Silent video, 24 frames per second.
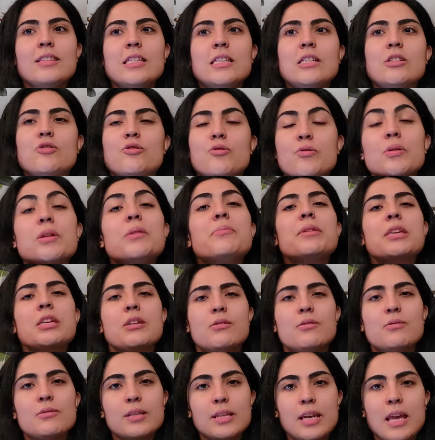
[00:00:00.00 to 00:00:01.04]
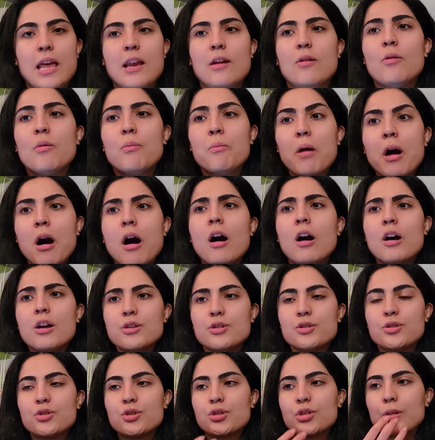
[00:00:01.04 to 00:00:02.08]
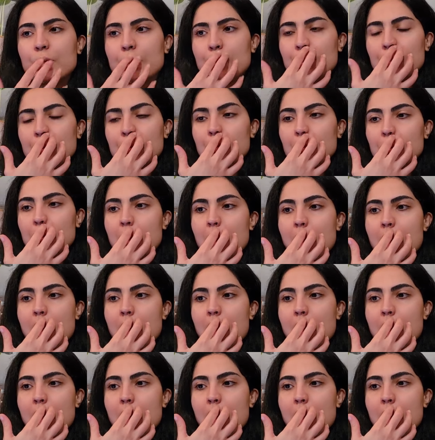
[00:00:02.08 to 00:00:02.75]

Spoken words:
tribute and homage to